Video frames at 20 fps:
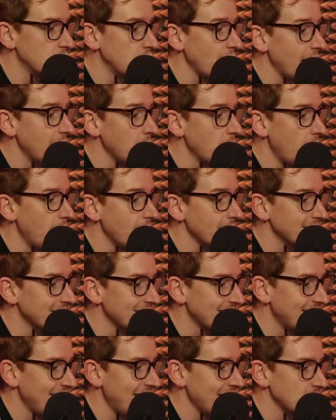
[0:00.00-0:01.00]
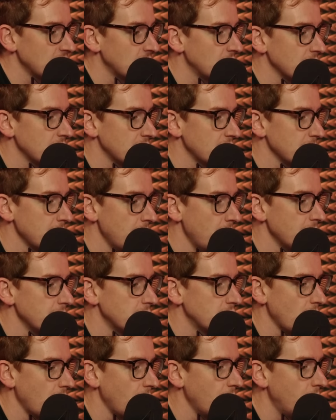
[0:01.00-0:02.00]
Jay White, Takeshita, Samoa
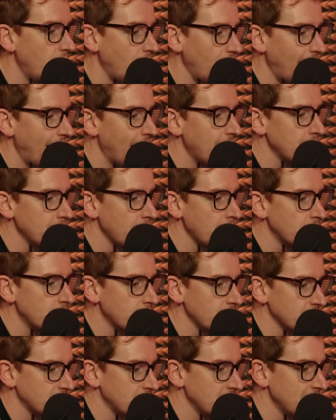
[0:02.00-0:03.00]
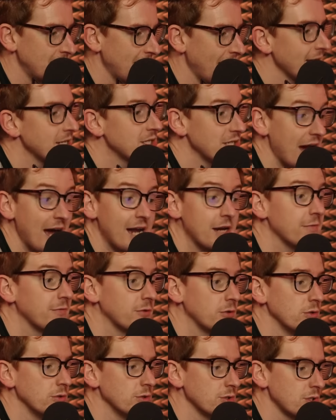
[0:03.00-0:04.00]
Joe, Claudio, Christian Cage, and,
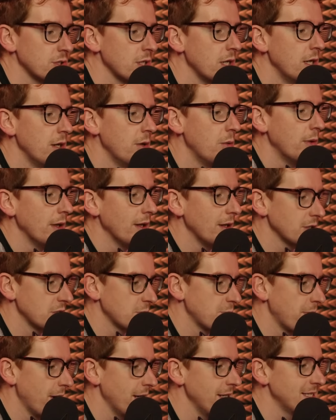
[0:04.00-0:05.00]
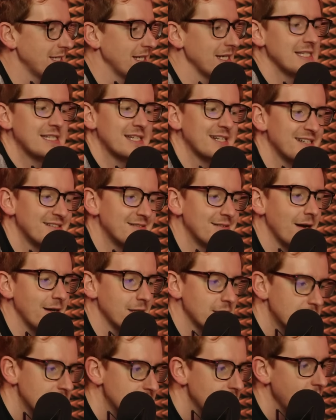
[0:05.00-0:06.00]
of course, Will Ospreay. Said he's going to
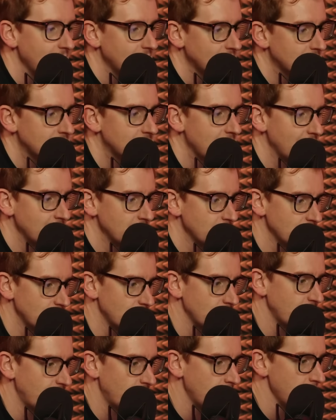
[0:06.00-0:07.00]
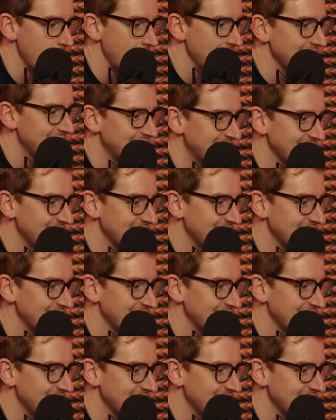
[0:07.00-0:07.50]
dissect Danielson from head